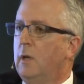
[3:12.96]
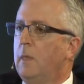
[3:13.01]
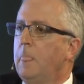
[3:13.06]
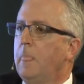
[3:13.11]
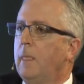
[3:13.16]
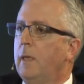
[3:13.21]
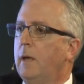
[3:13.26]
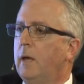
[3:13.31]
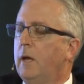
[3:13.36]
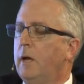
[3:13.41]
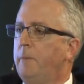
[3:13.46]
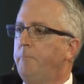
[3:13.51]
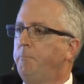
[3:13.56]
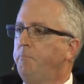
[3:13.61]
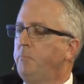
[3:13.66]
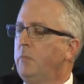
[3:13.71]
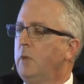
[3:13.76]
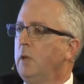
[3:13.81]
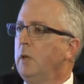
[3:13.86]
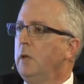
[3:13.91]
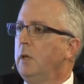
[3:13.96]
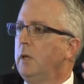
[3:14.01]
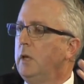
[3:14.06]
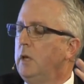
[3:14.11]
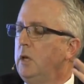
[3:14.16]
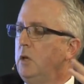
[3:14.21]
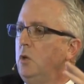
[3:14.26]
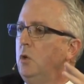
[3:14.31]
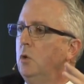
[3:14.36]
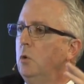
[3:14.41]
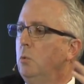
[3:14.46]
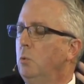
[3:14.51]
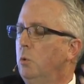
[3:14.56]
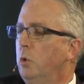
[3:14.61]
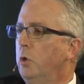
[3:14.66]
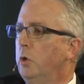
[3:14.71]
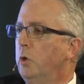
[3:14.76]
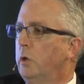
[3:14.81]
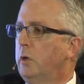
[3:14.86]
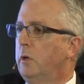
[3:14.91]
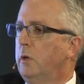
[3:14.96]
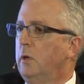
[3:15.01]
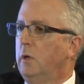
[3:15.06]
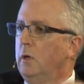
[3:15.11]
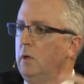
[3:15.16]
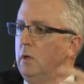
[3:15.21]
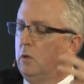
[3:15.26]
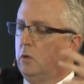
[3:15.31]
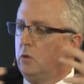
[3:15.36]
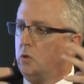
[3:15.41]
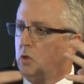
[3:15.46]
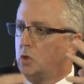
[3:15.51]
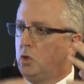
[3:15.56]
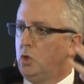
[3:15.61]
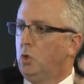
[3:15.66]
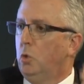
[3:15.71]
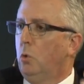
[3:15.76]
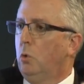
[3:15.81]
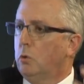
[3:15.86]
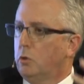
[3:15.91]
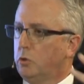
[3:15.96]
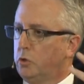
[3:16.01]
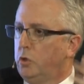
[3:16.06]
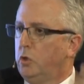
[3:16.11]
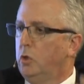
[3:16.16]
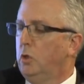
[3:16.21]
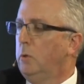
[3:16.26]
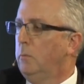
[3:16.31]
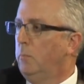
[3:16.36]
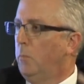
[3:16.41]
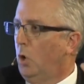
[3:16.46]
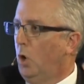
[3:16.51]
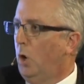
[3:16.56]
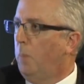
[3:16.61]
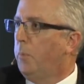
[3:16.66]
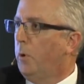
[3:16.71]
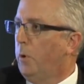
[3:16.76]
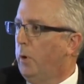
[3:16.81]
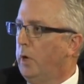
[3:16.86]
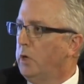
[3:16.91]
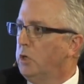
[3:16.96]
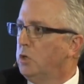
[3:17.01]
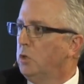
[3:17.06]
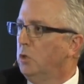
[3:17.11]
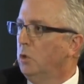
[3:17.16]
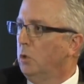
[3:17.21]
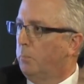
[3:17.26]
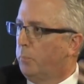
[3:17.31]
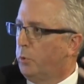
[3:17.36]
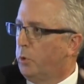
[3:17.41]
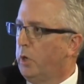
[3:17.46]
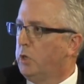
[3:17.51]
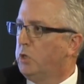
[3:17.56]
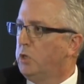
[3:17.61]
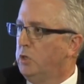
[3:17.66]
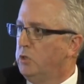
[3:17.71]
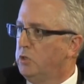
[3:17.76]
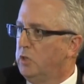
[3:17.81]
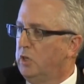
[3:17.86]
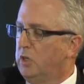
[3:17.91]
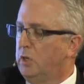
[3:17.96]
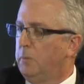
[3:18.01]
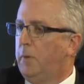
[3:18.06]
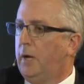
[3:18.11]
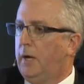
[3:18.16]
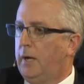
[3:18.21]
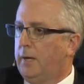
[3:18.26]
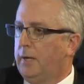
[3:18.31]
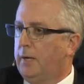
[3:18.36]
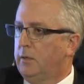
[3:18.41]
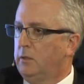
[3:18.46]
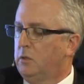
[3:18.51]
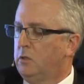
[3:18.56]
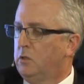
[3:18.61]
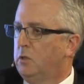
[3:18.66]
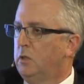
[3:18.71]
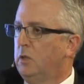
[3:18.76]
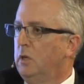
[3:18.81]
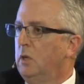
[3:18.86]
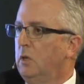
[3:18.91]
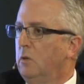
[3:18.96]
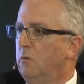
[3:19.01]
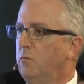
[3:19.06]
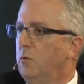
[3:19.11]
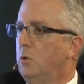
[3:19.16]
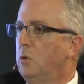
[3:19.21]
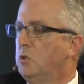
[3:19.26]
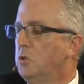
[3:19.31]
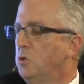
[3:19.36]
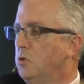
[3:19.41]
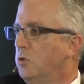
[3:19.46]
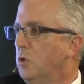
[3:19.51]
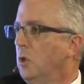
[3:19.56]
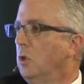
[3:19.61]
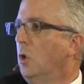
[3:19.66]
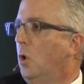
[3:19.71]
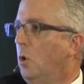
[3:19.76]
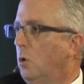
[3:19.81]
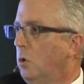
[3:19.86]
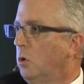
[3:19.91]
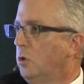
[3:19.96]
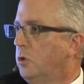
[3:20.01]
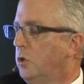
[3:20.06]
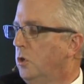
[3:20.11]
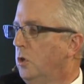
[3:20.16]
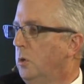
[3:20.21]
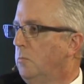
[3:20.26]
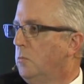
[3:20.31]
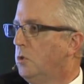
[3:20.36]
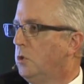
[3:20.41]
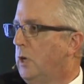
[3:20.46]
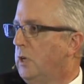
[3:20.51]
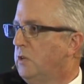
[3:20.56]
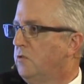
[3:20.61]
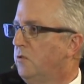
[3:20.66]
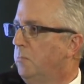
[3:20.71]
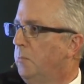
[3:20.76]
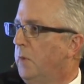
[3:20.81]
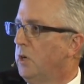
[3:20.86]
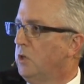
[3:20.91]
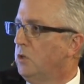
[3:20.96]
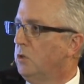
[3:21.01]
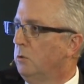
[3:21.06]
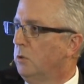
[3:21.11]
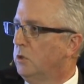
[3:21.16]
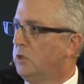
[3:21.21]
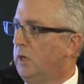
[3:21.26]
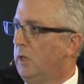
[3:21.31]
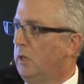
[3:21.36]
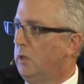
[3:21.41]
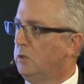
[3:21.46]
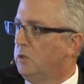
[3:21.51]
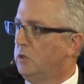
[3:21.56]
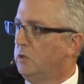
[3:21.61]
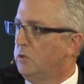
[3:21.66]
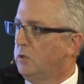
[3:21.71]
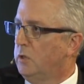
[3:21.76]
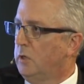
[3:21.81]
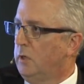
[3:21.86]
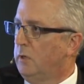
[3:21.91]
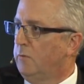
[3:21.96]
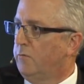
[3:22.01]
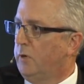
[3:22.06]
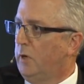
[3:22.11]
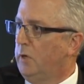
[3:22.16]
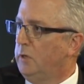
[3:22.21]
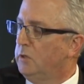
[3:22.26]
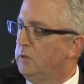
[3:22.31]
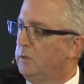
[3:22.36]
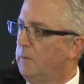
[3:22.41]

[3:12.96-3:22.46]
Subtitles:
in your work the short-term operational pressures and demands versus the longer-term transformational challenges that you face.